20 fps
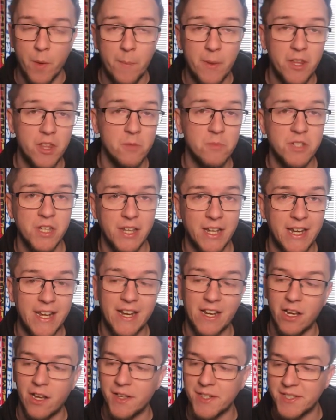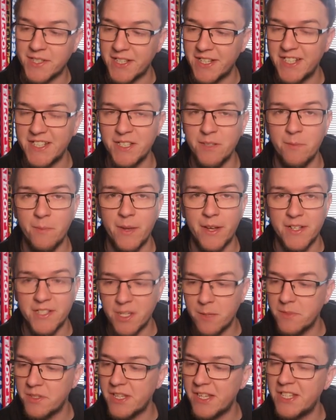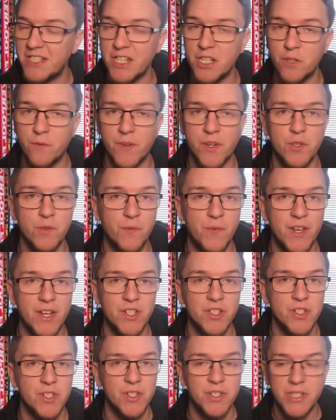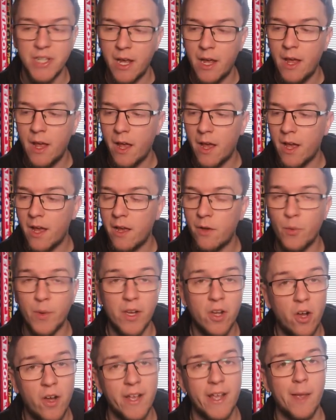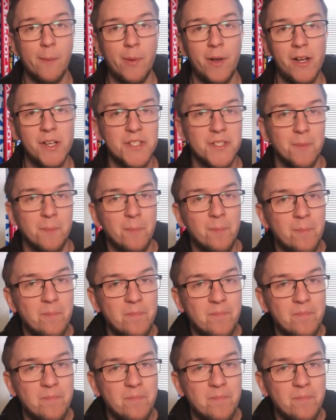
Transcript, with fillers: We beat them to the league last season, but in terms of these individual fixtures, uh, we can't get past them.